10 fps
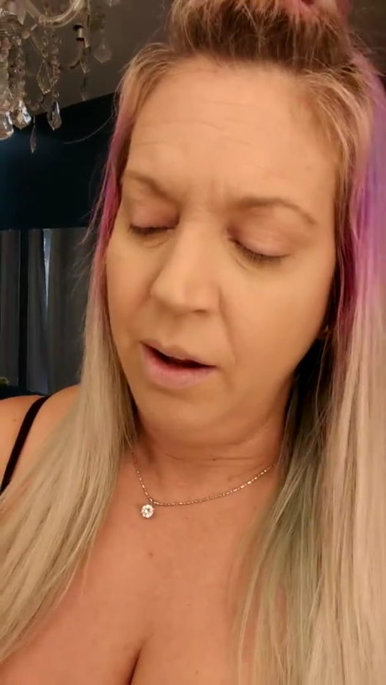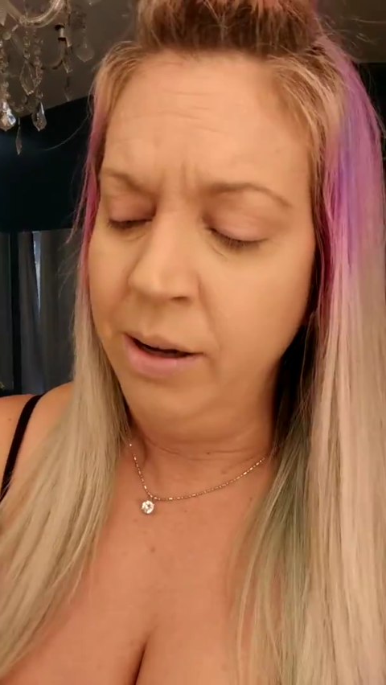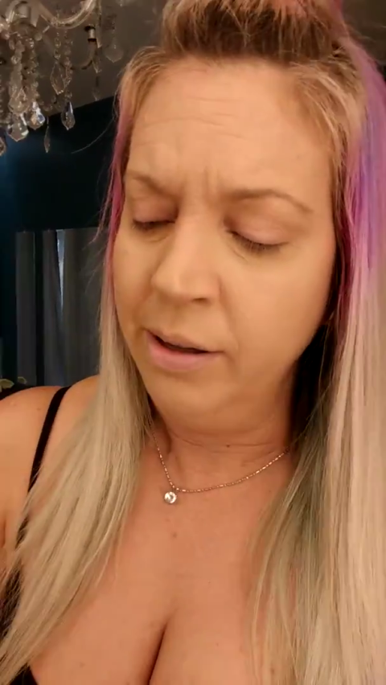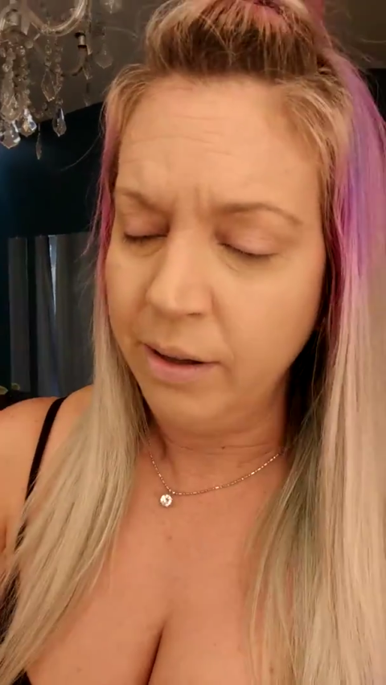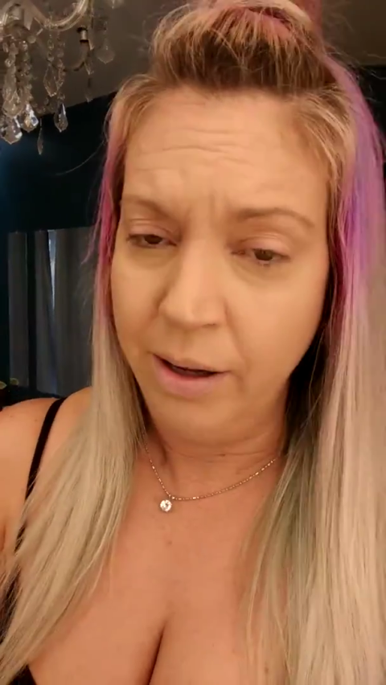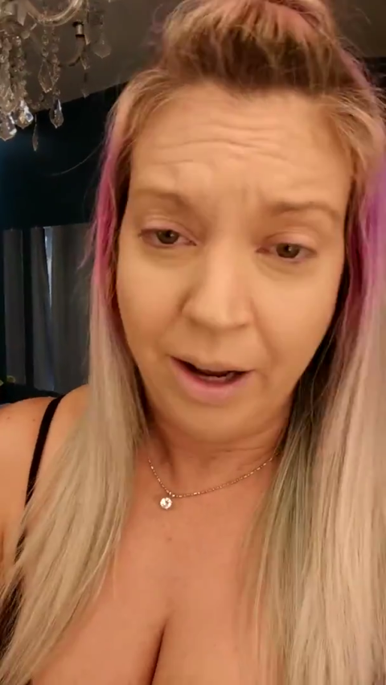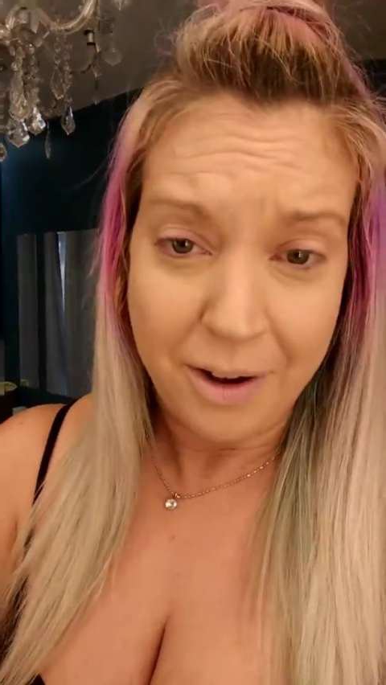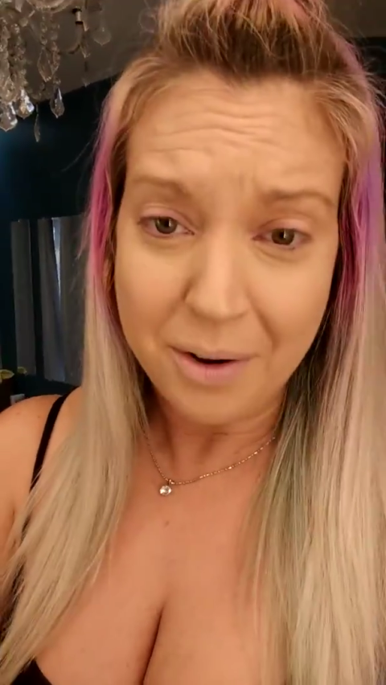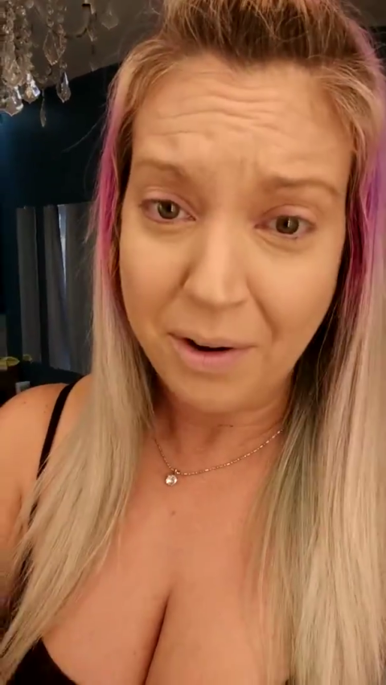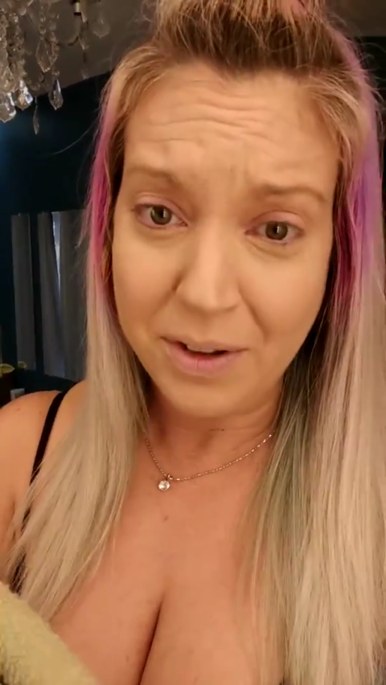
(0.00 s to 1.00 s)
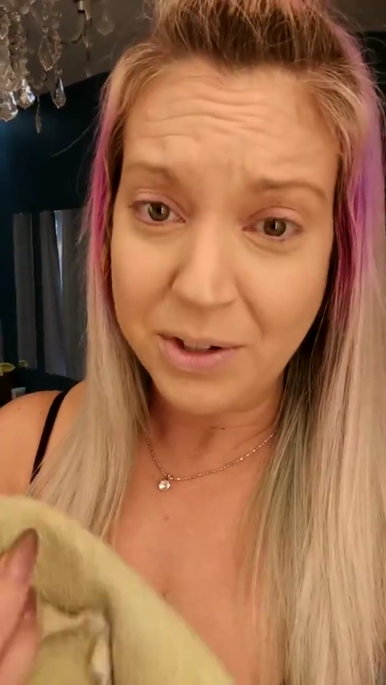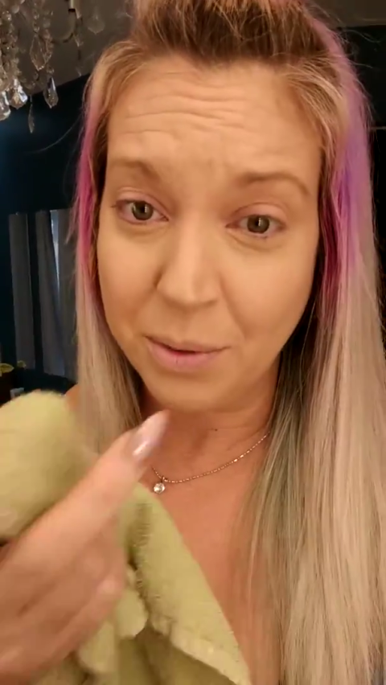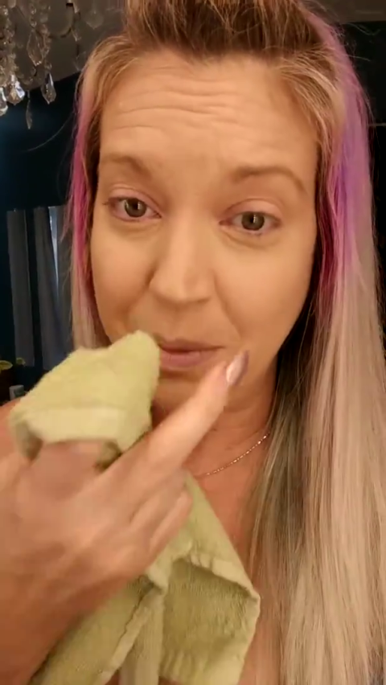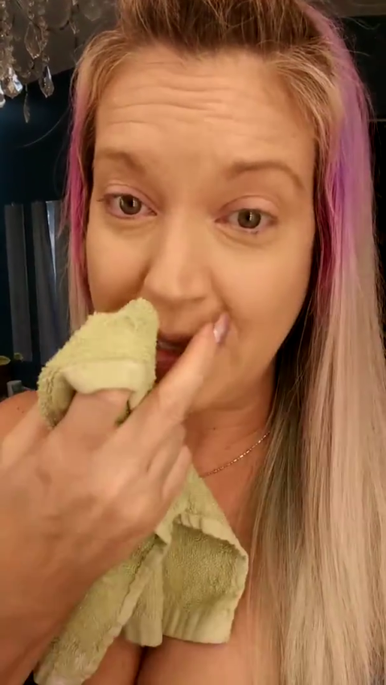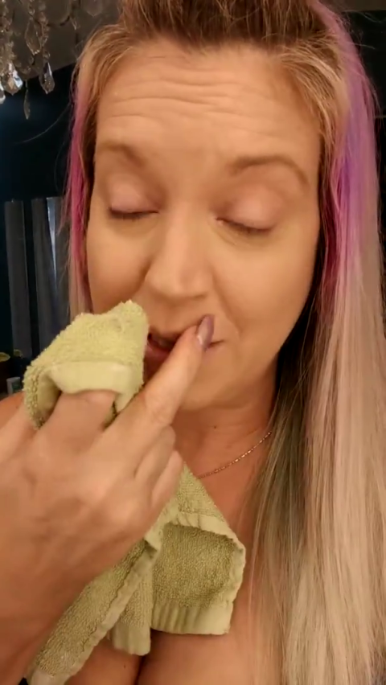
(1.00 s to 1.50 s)
I don't know if these
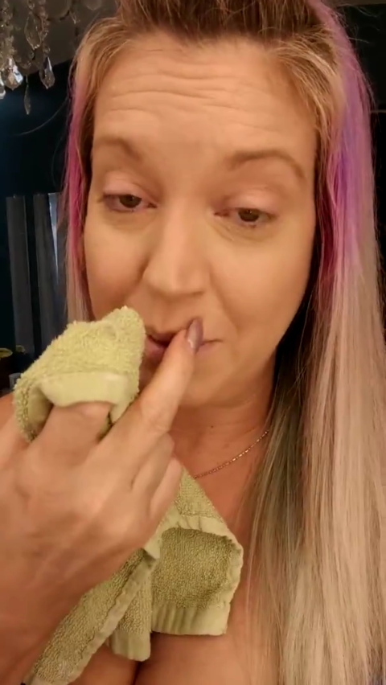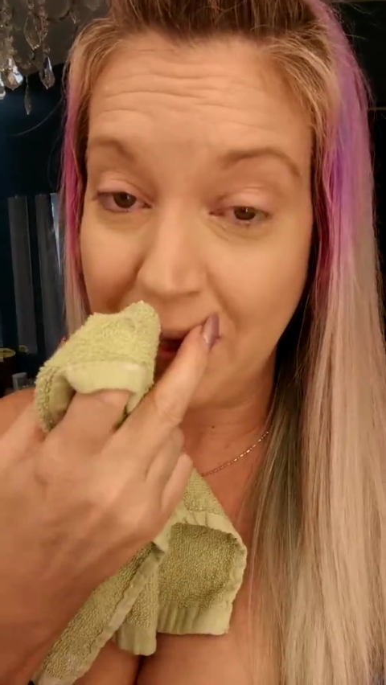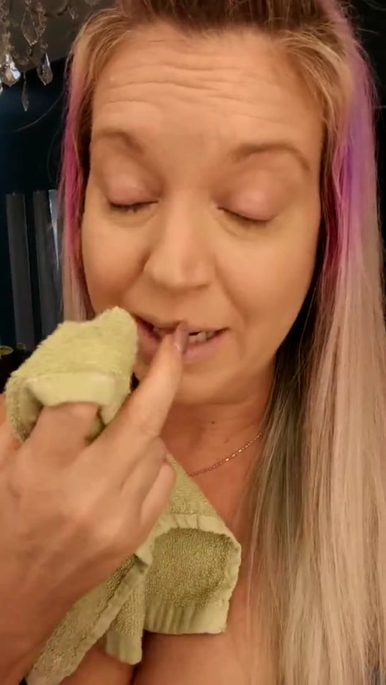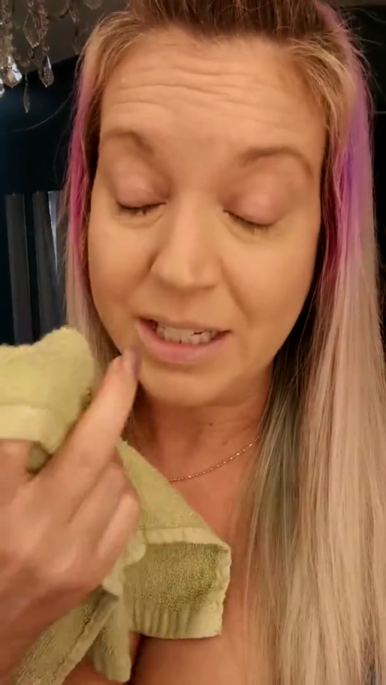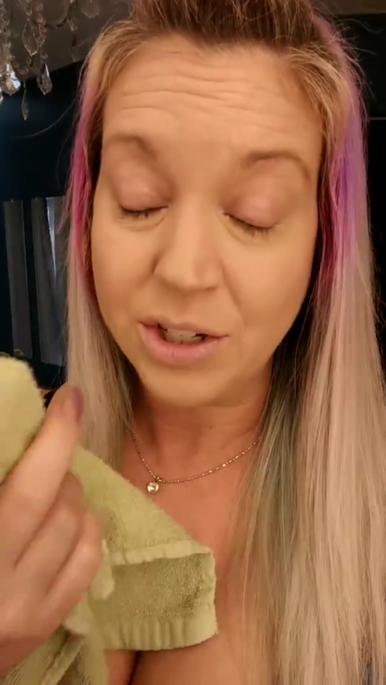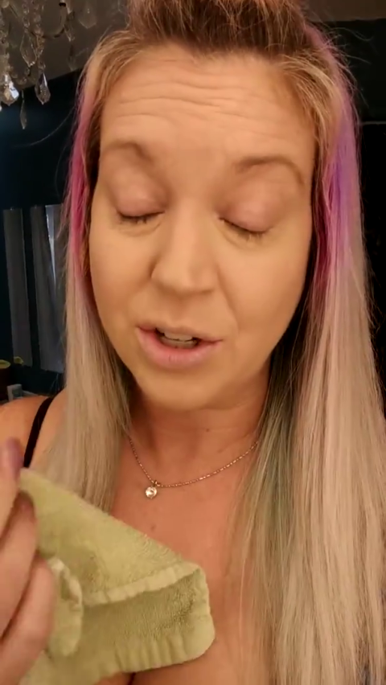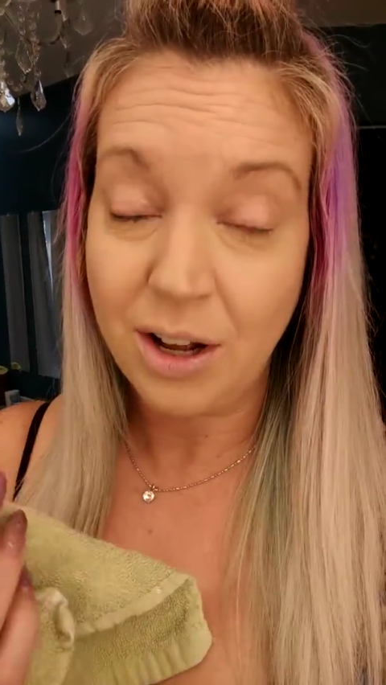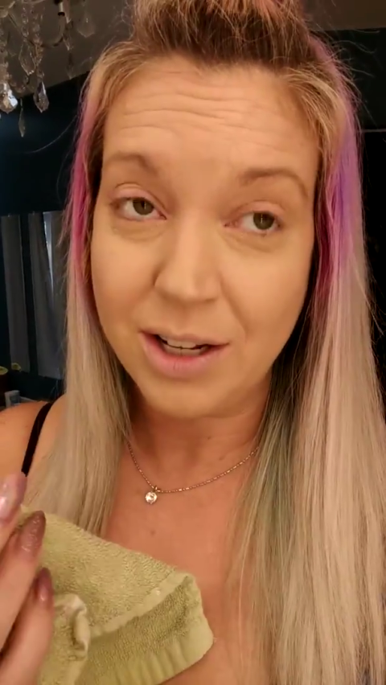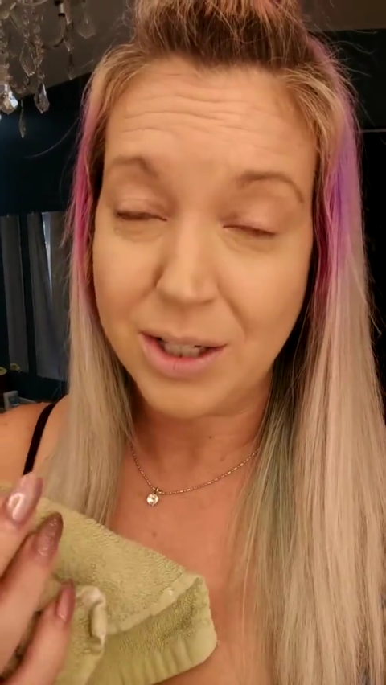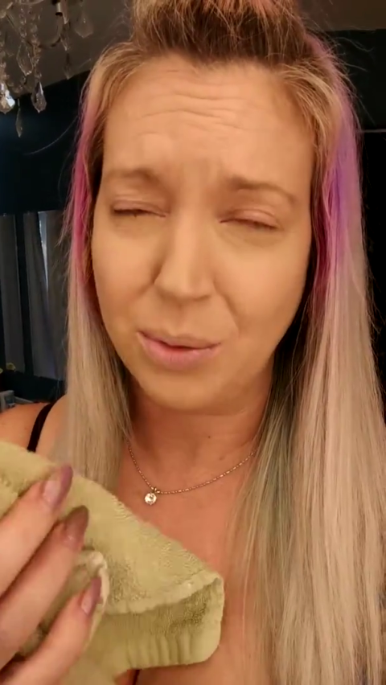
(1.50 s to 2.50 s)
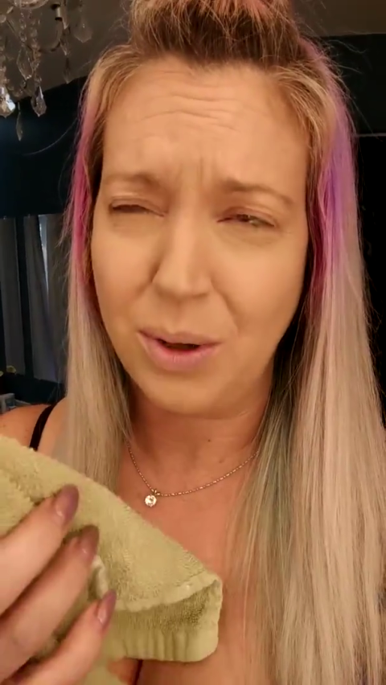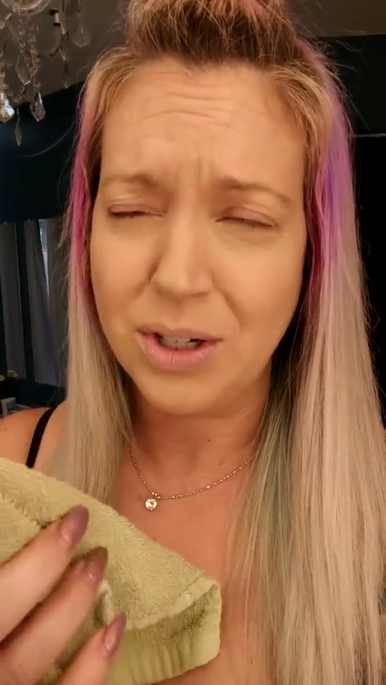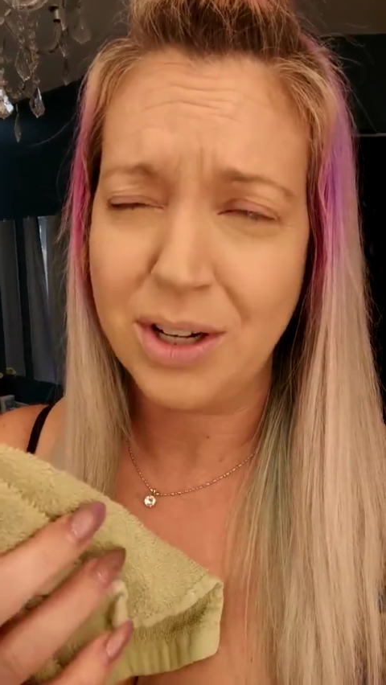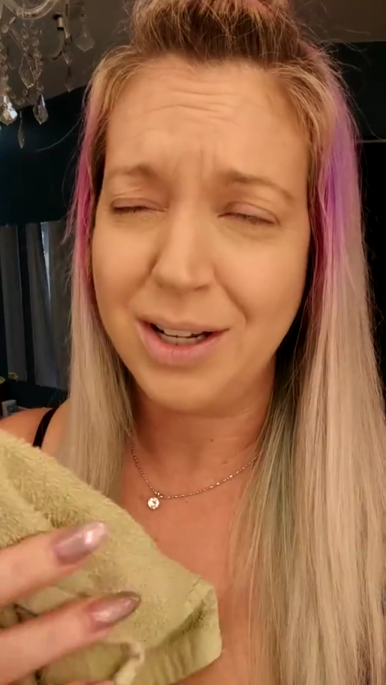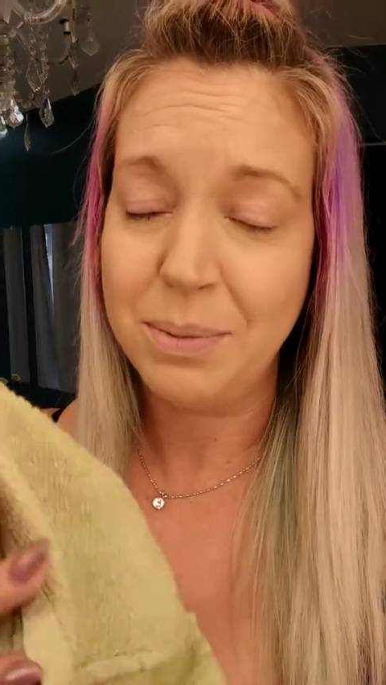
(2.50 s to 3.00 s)
are meant to be like dishcloths or
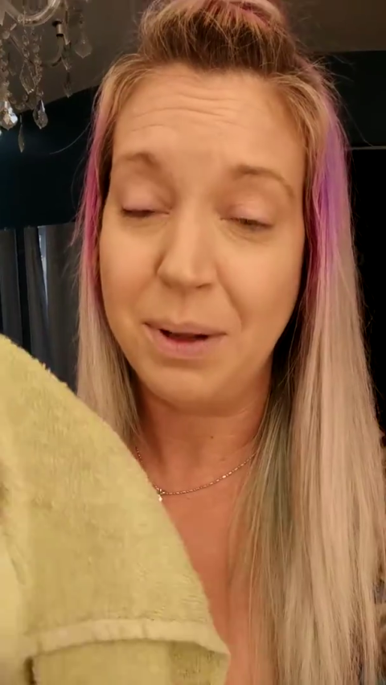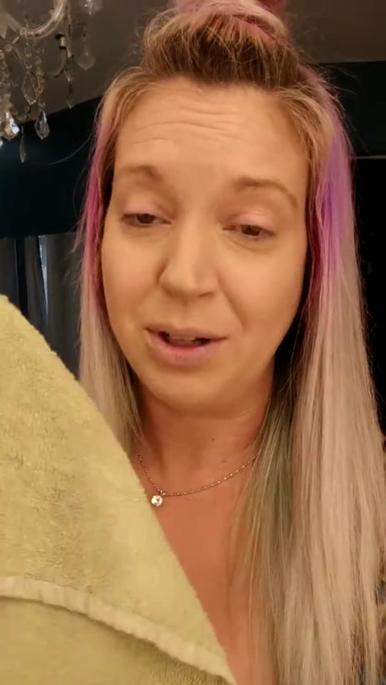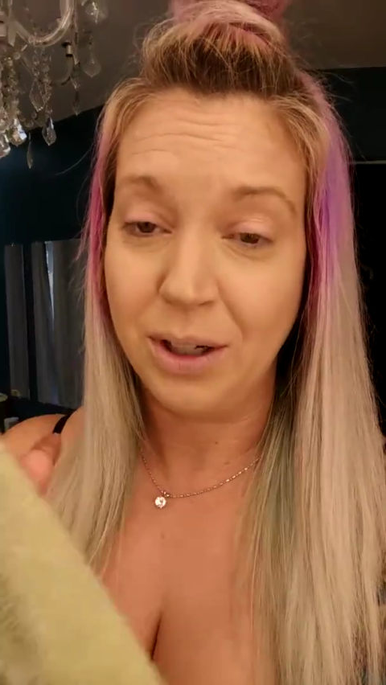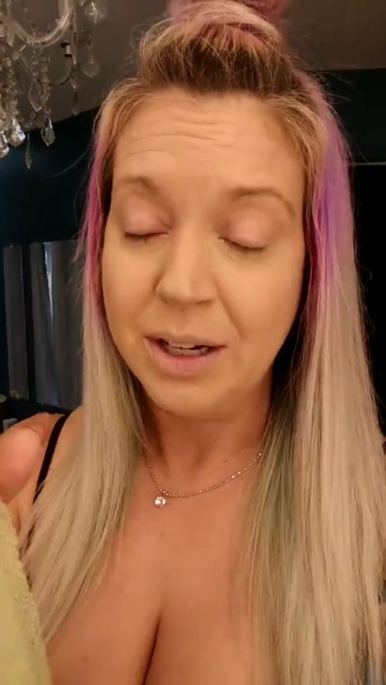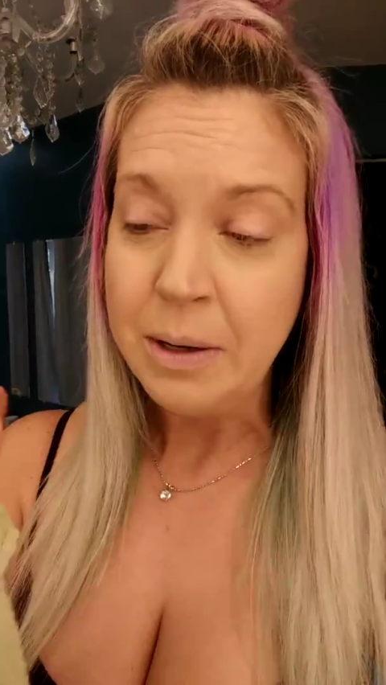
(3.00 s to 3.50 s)
washcloths, but they're